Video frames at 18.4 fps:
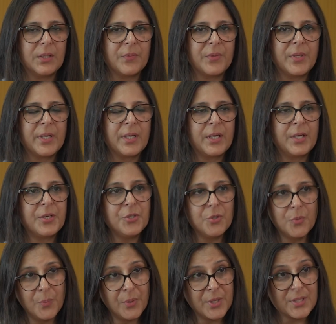There are
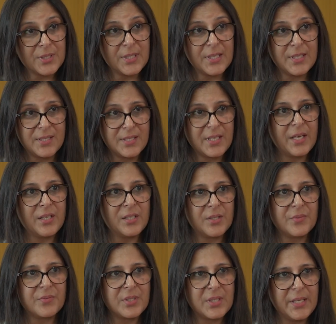numerous
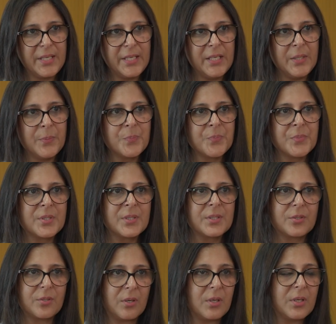incentive schemes,
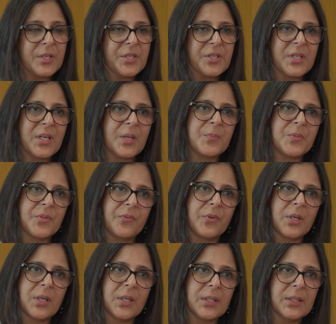scholarships
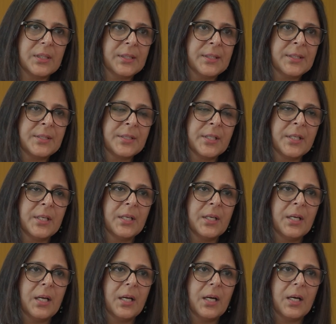for girls,
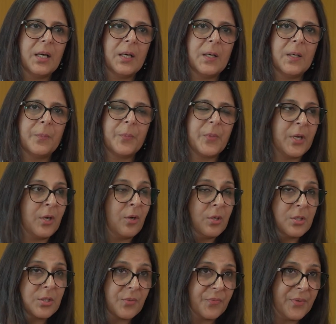and
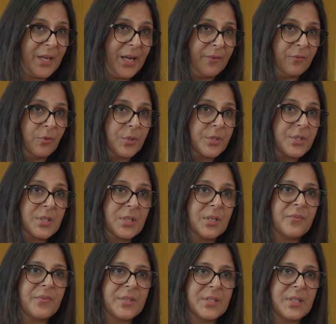also we have
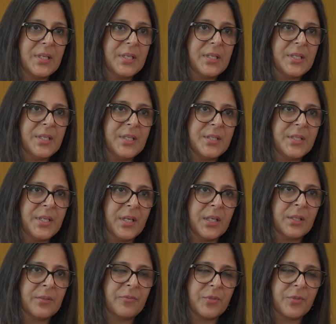hostel facilities here for